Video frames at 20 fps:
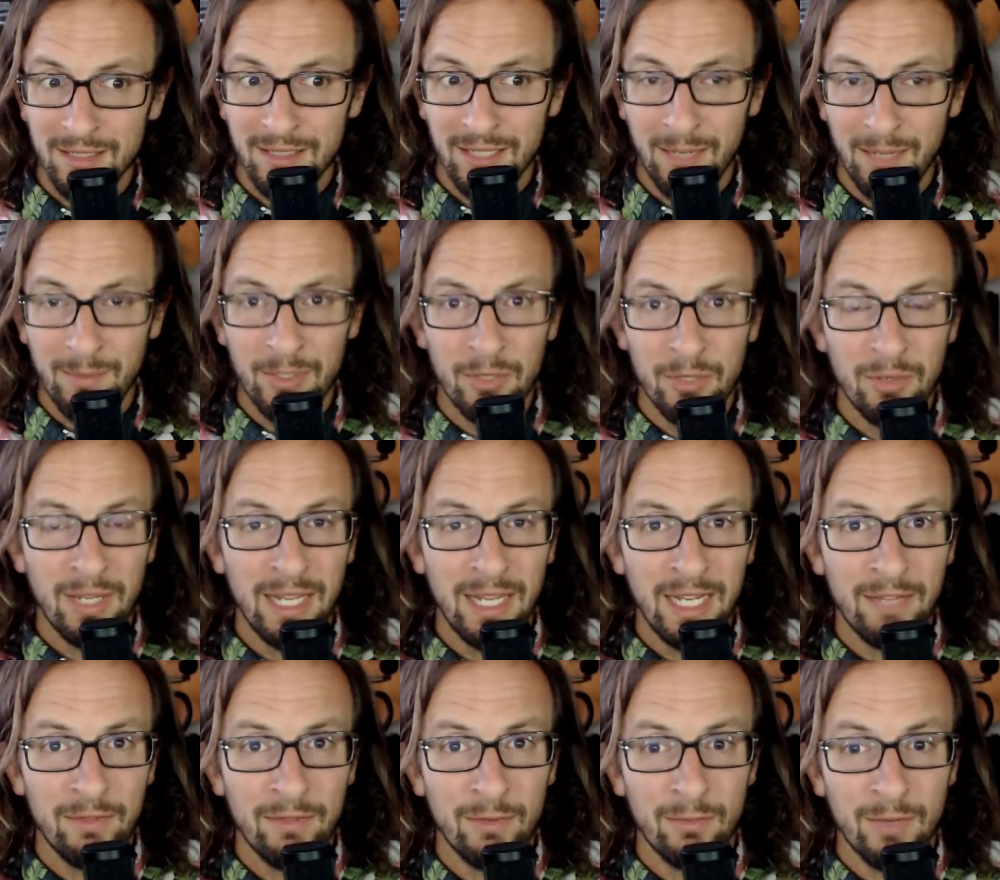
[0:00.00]
I mean, you can't
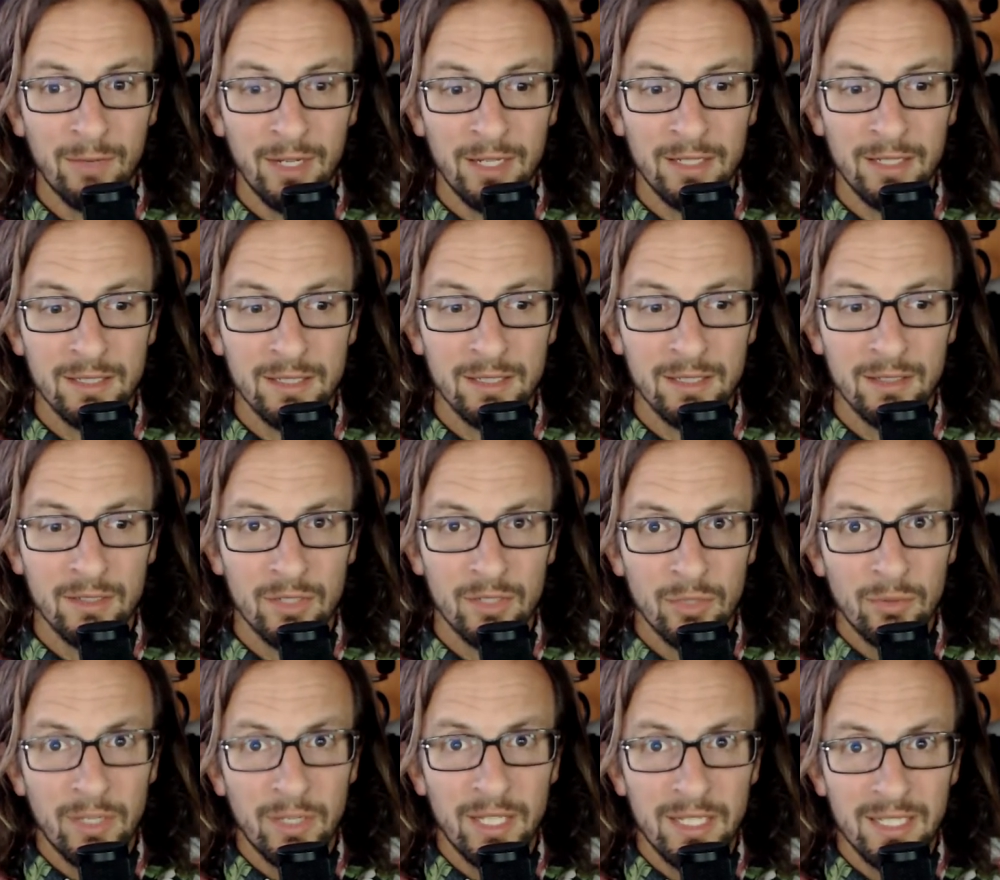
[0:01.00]
even raise
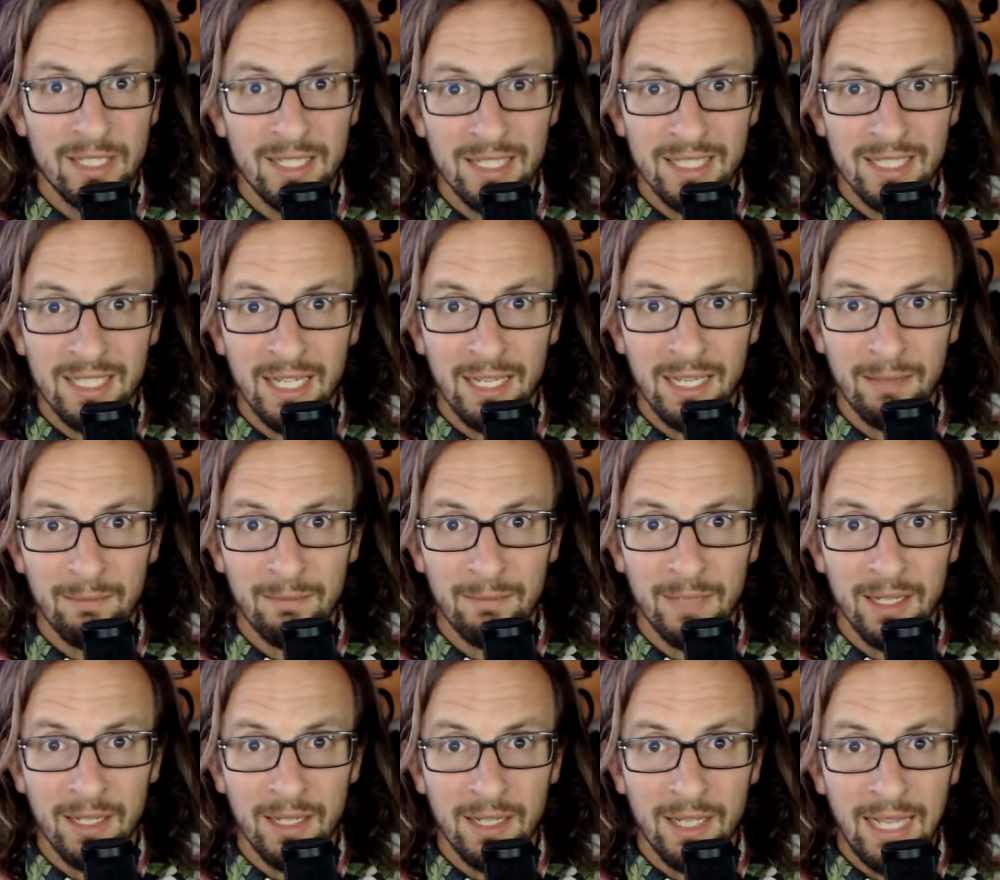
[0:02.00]
two kids in the same
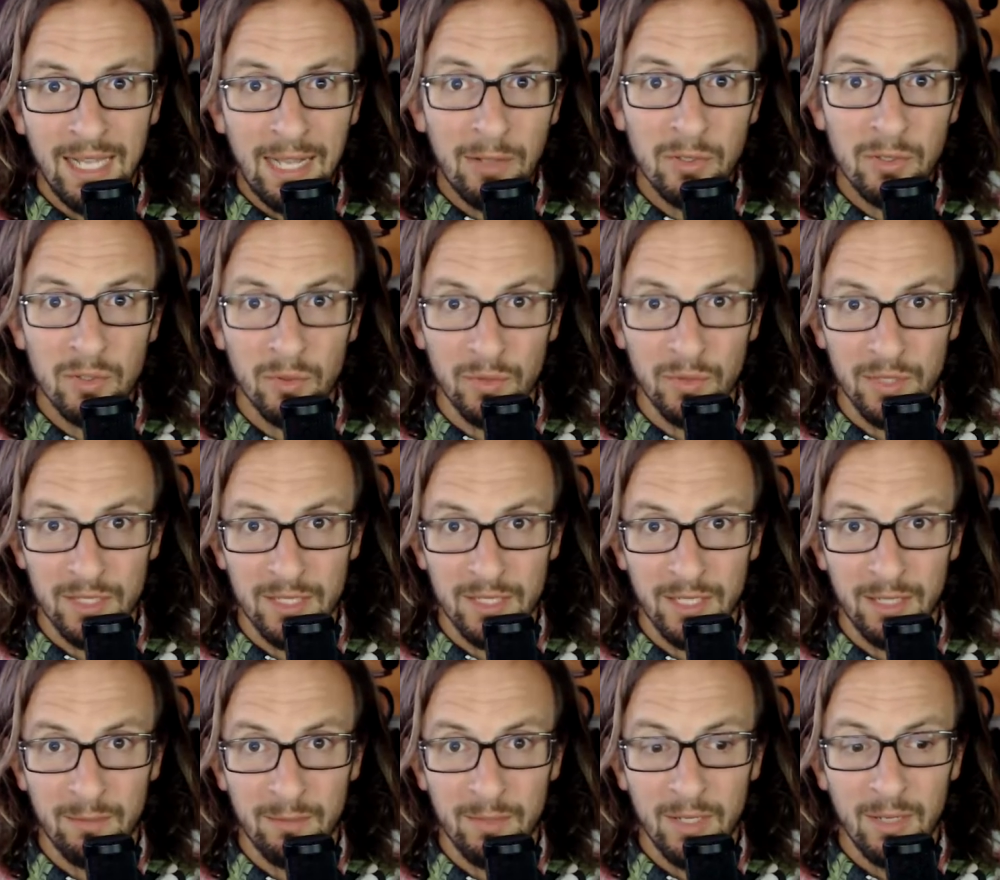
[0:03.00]
household the
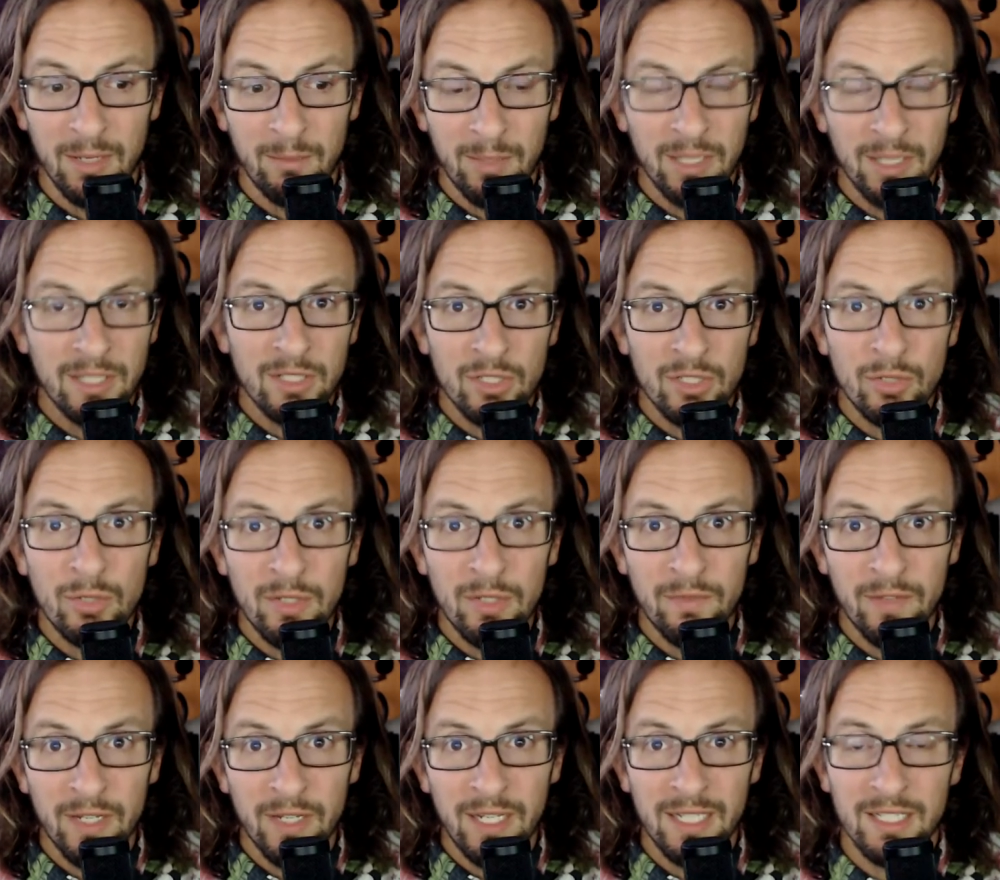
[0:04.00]
same because it's two
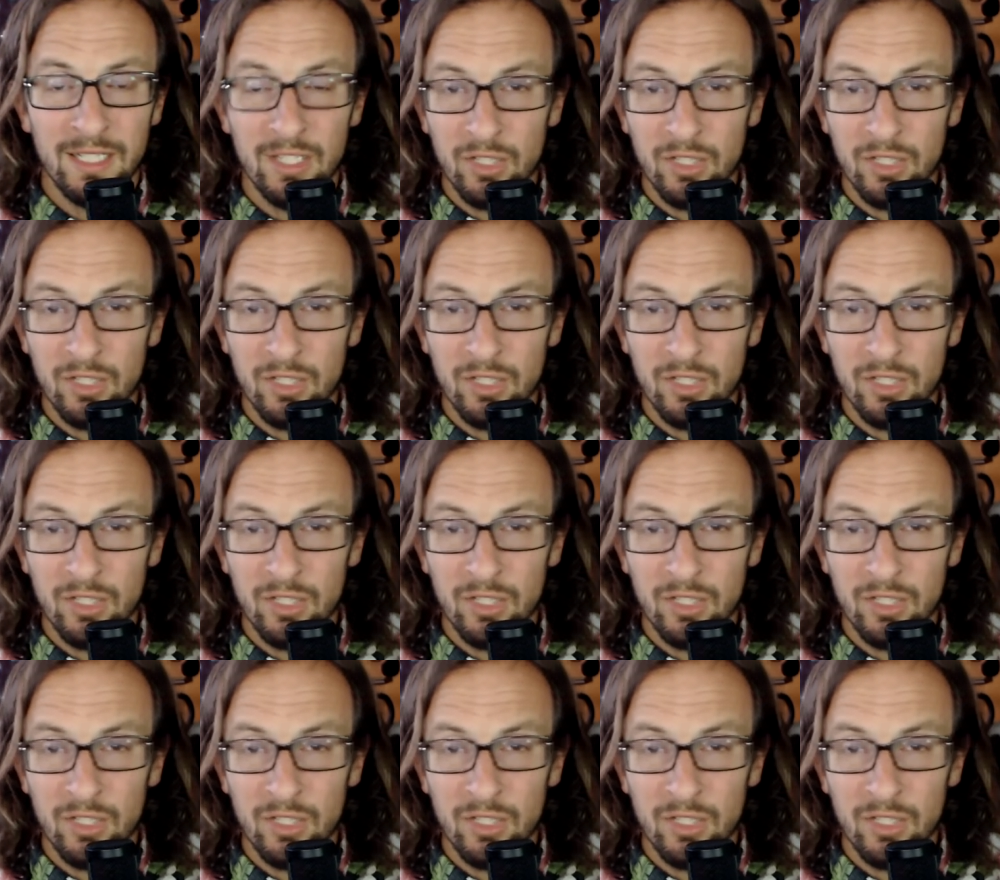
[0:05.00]
different kids.